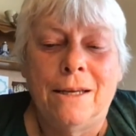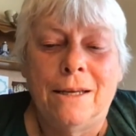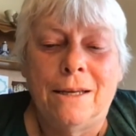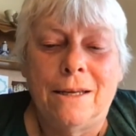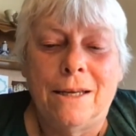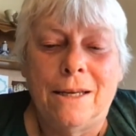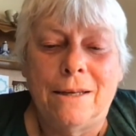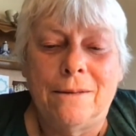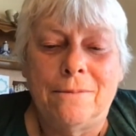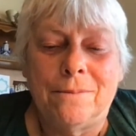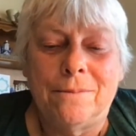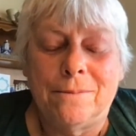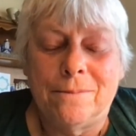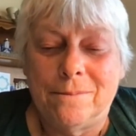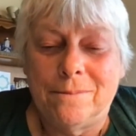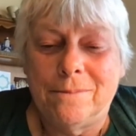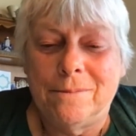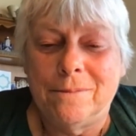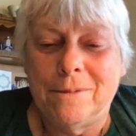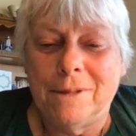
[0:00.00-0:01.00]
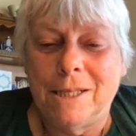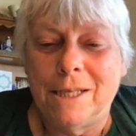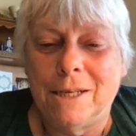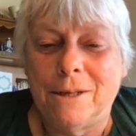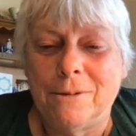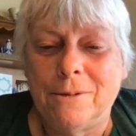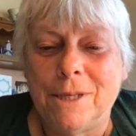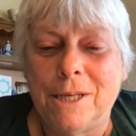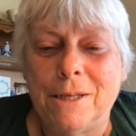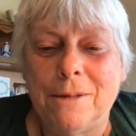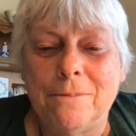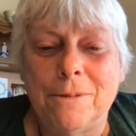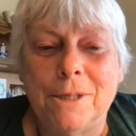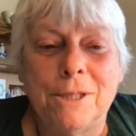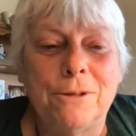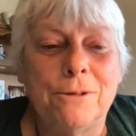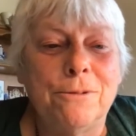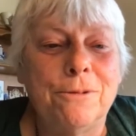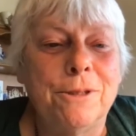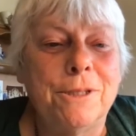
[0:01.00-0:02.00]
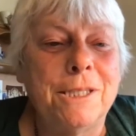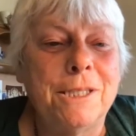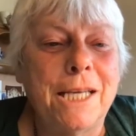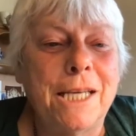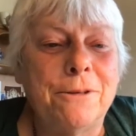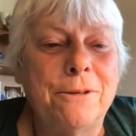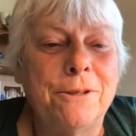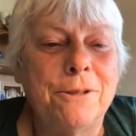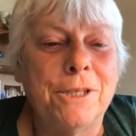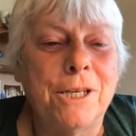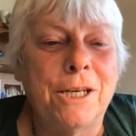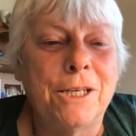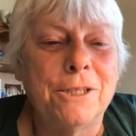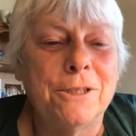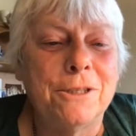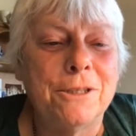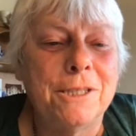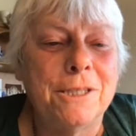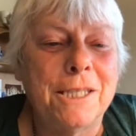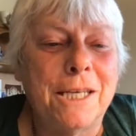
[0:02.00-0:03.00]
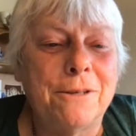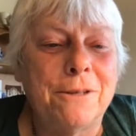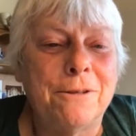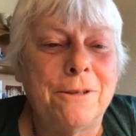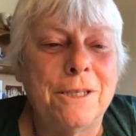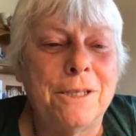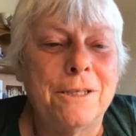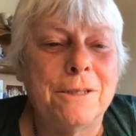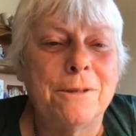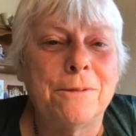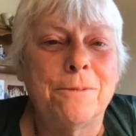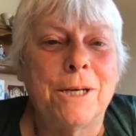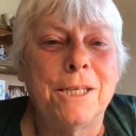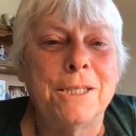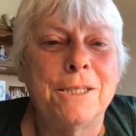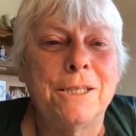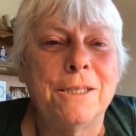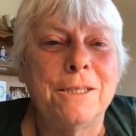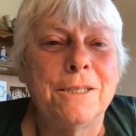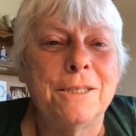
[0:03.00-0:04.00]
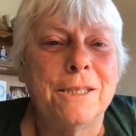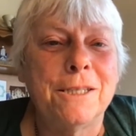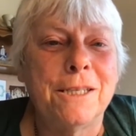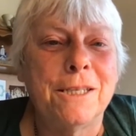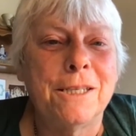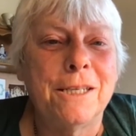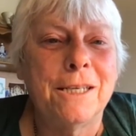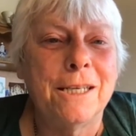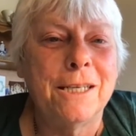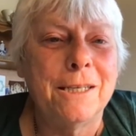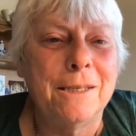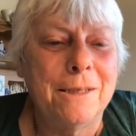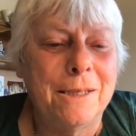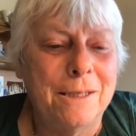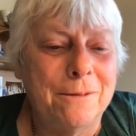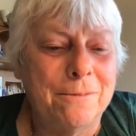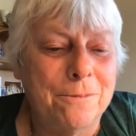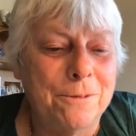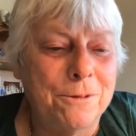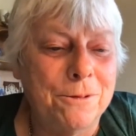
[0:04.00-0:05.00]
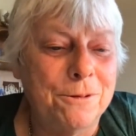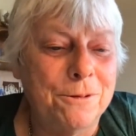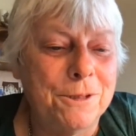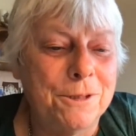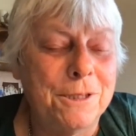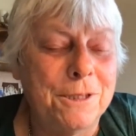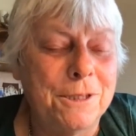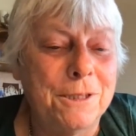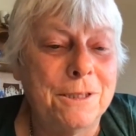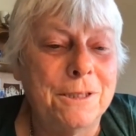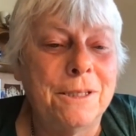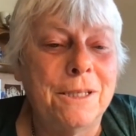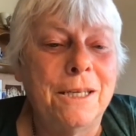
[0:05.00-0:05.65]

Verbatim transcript: And, you know, then he went through his Saturn dasha, Saturn is rising sign and rules